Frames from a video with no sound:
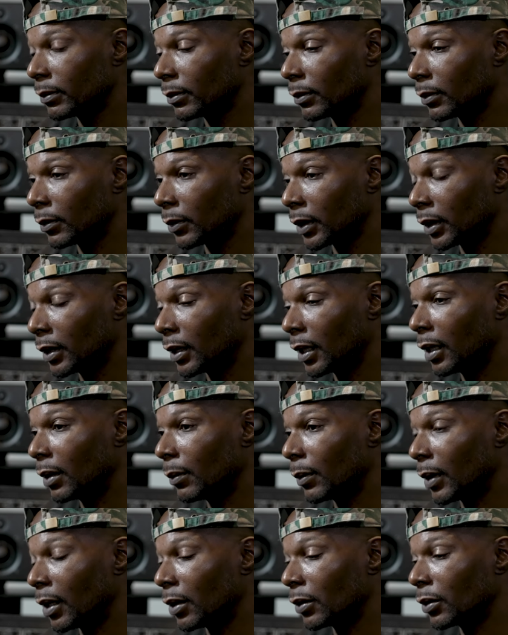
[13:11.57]
When he came
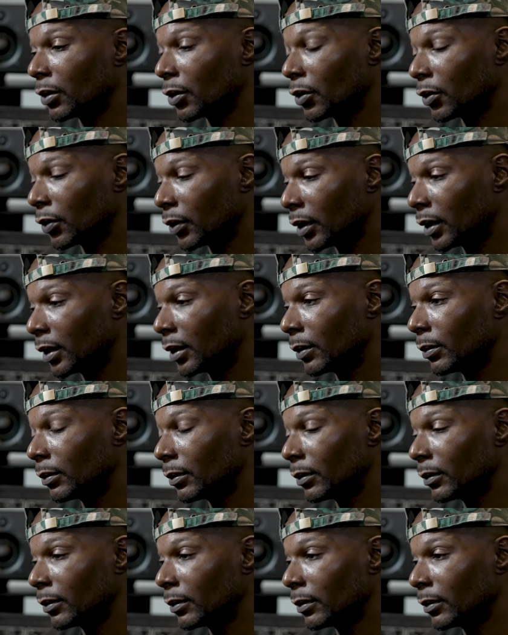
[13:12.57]
out the crib,
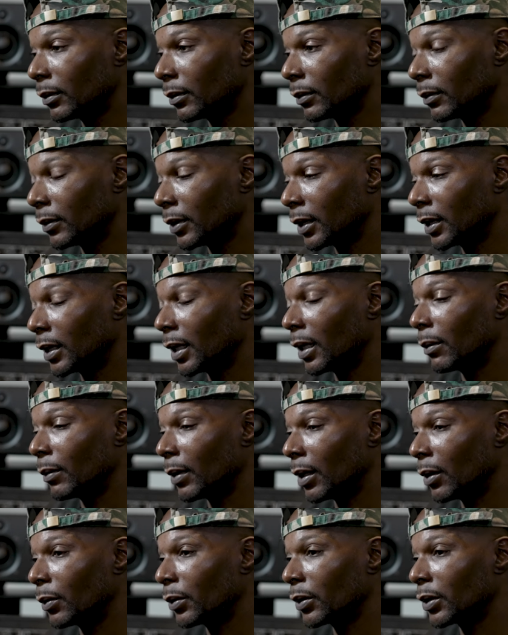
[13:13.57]
he came
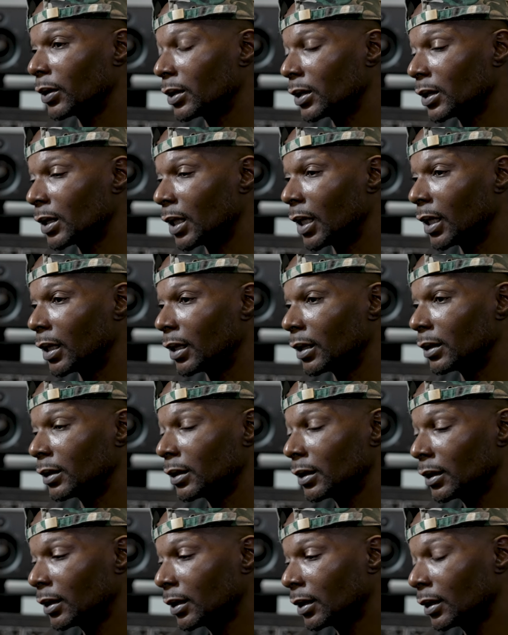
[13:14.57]
out with the shine.
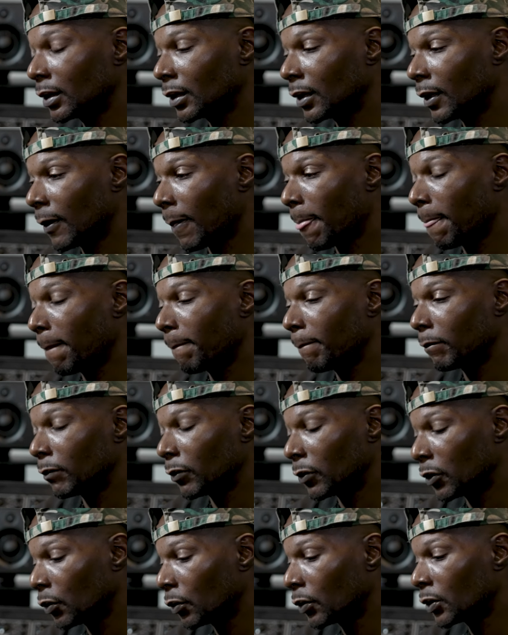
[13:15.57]

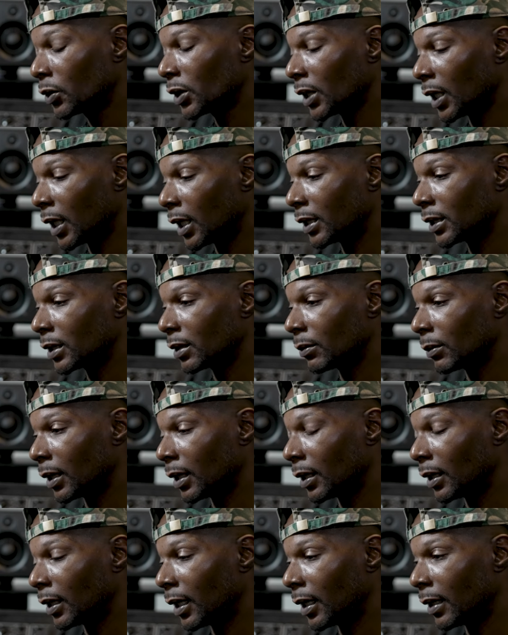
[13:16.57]
Threw the shines in my
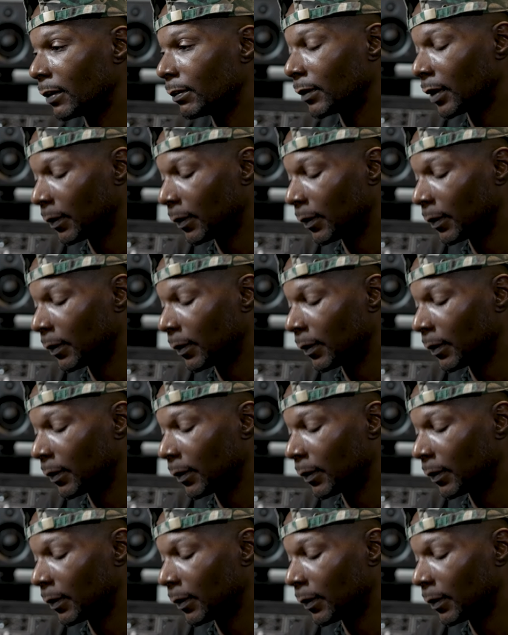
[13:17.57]
lap, I